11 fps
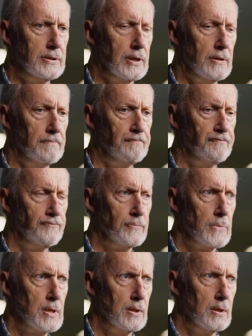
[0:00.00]
um,
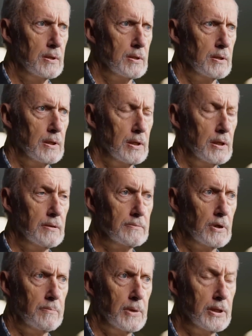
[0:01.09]
um,
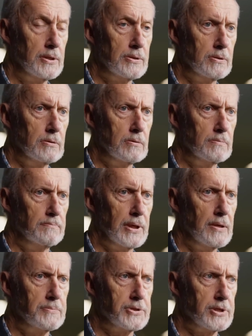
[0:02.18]
got me into
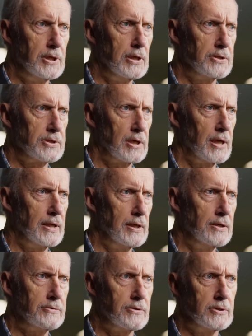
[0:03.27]
BMC as a late
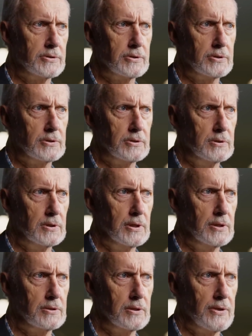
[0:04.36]
entrance
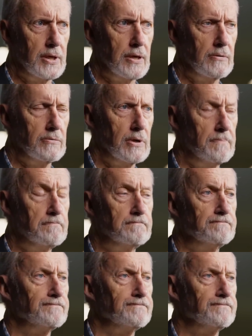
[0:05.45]
into their um,